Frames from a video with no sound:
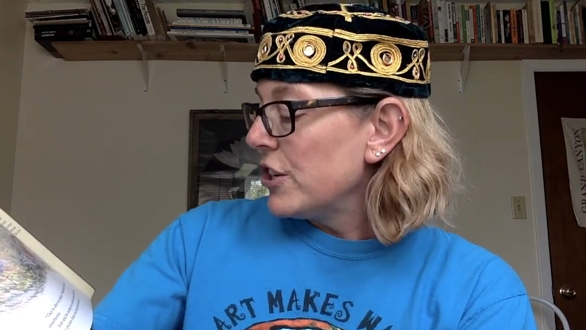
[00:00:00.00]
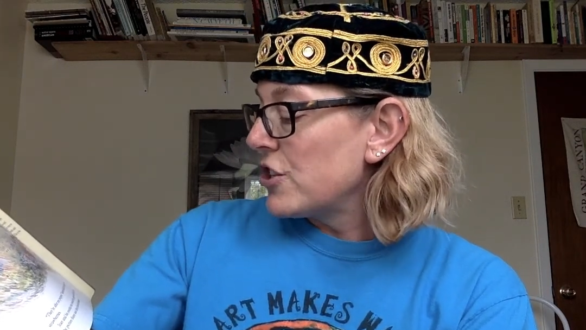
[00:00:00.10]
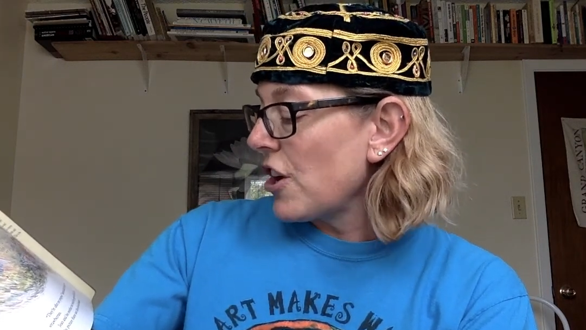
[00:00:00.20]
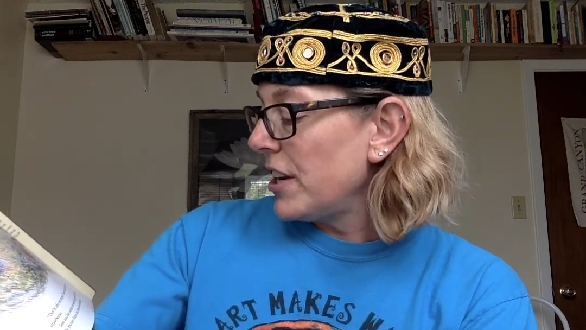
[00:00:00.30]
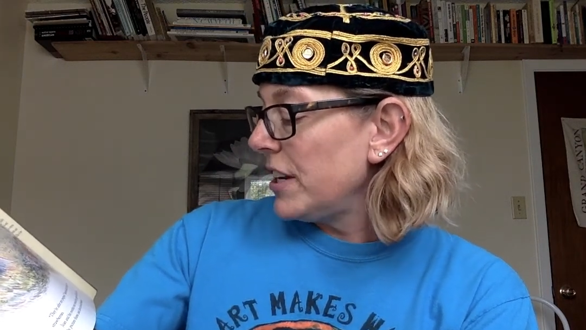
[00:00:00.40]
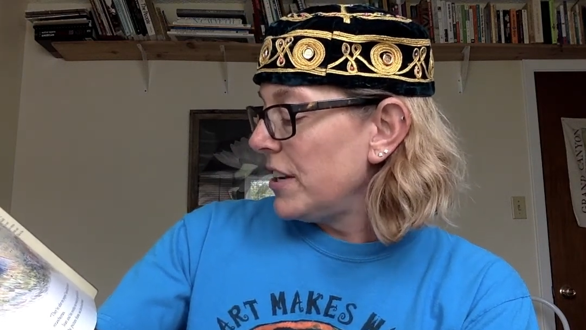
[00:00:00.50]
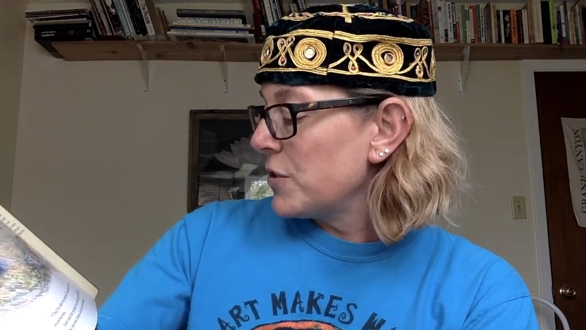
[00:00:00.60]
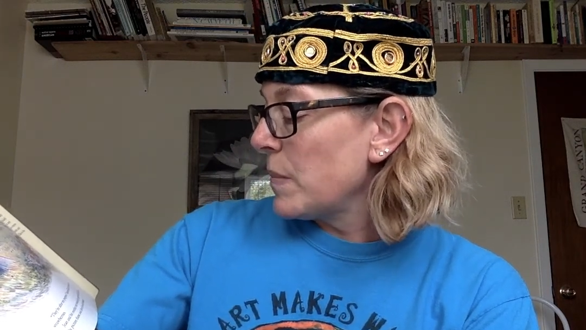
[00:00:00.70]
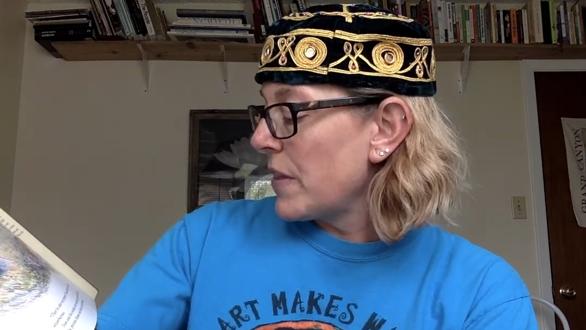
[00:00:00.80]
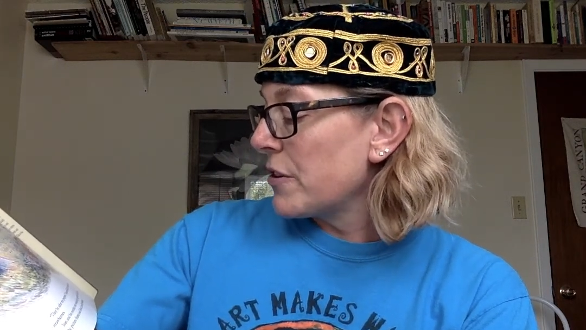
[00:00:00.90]
John and
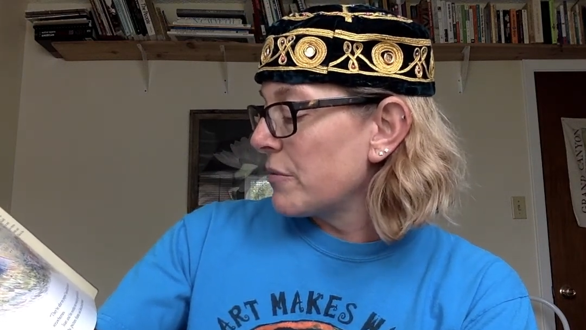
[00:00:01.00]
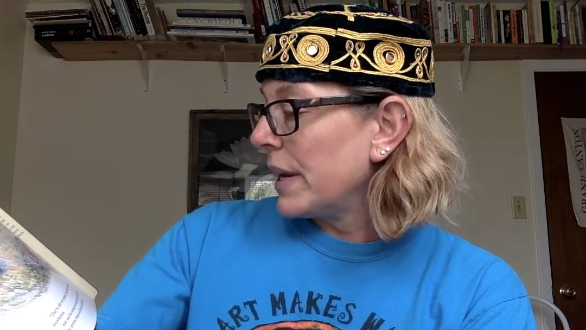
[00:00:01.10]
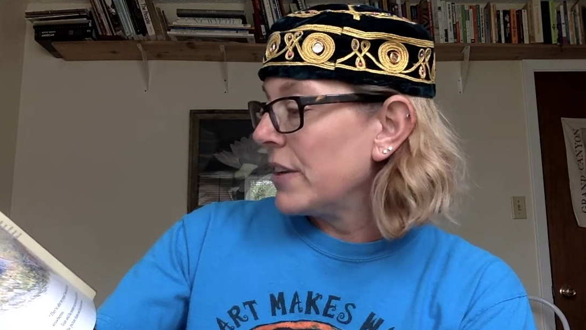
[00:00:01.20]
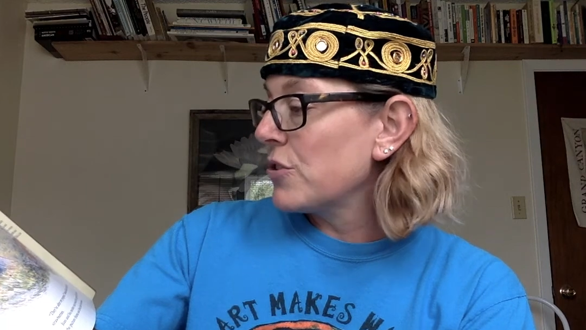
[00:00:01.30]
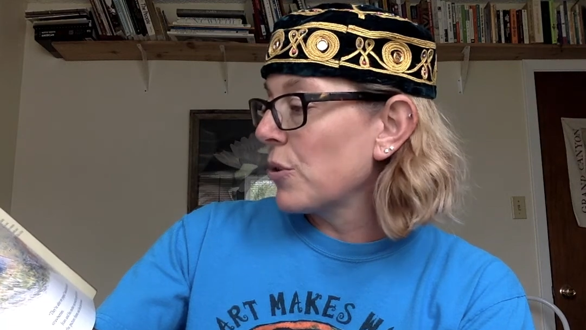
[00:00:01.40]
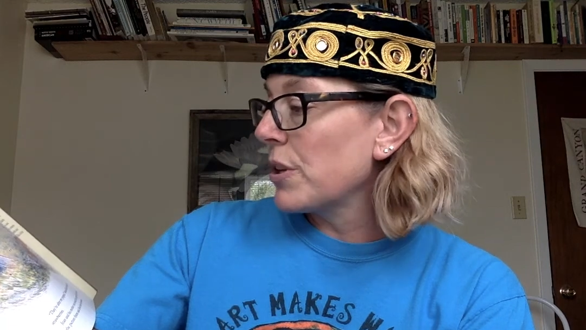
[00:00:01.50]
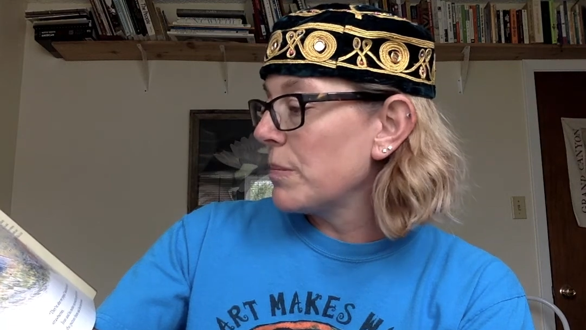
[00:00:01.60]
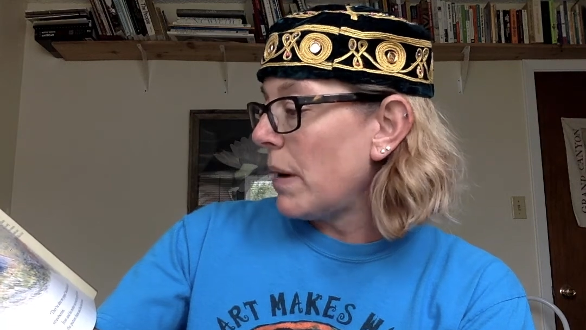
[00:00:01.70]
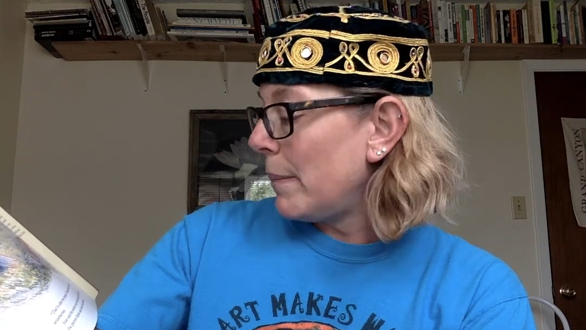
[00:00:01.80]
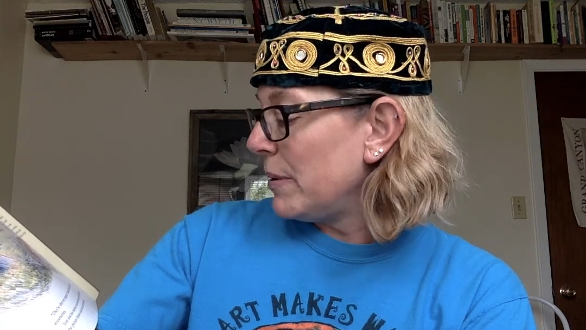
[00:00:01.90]
his mother ran toward the
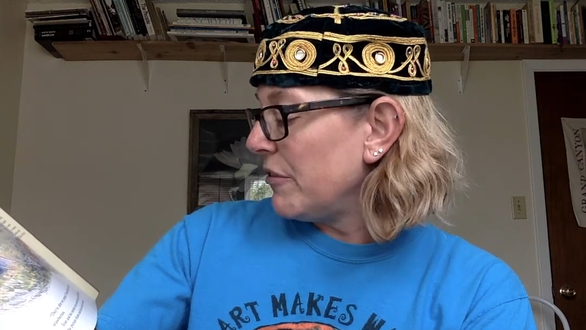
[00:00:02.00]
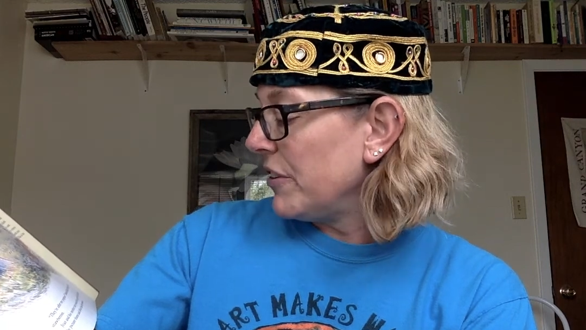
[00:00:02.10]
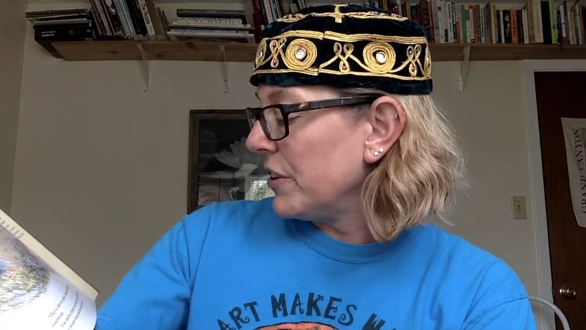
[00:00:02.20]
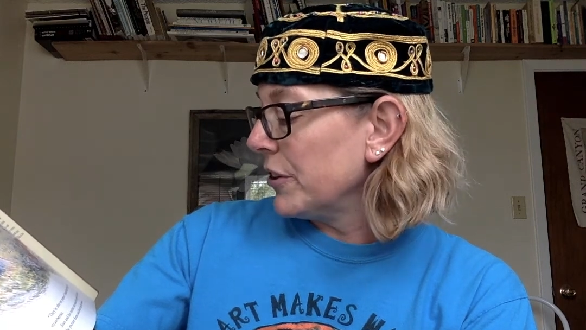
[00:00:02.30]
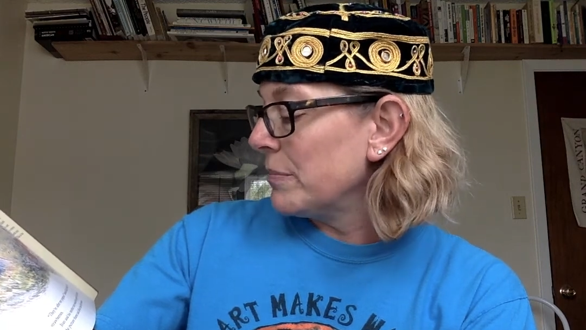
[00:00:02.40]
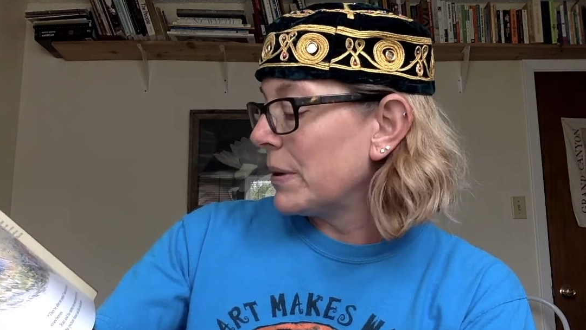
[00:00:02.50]
poppy field,